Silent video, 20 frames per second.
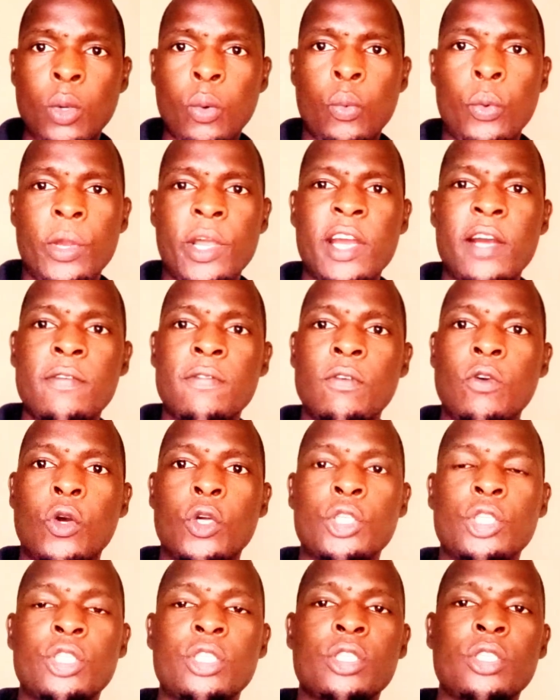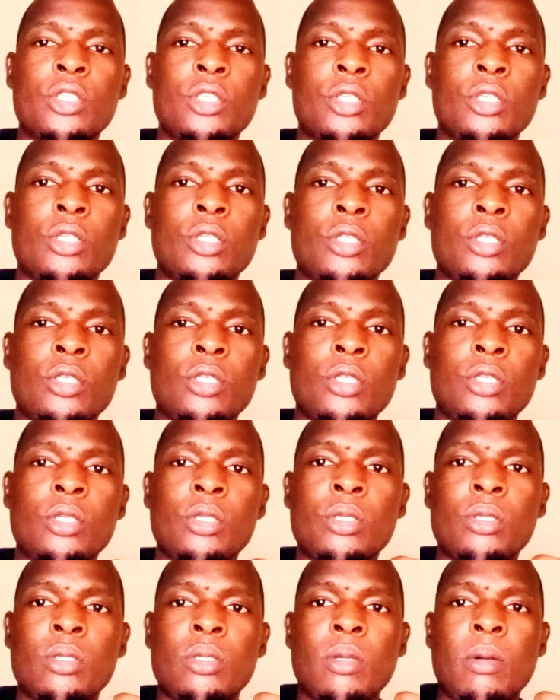We have got
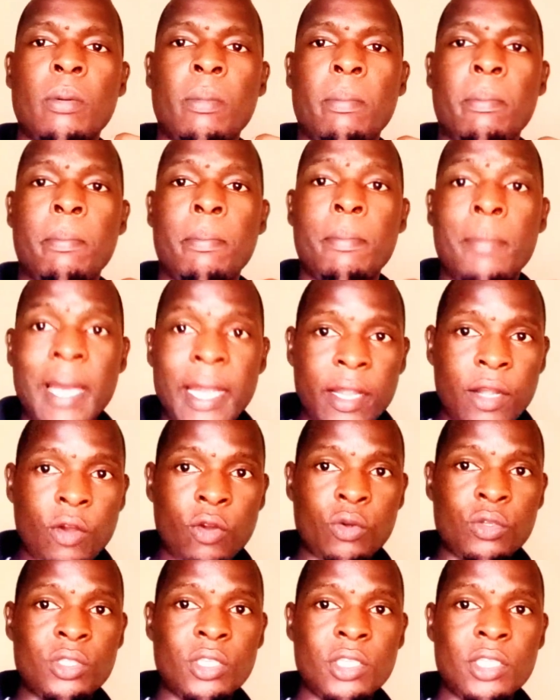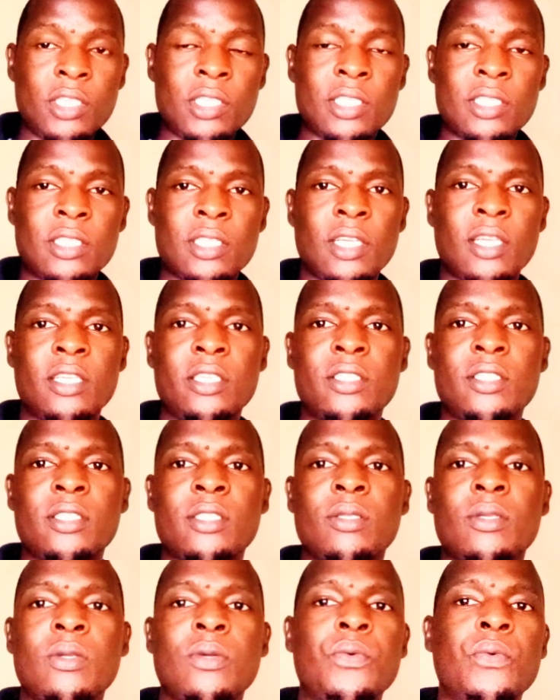microcytic cells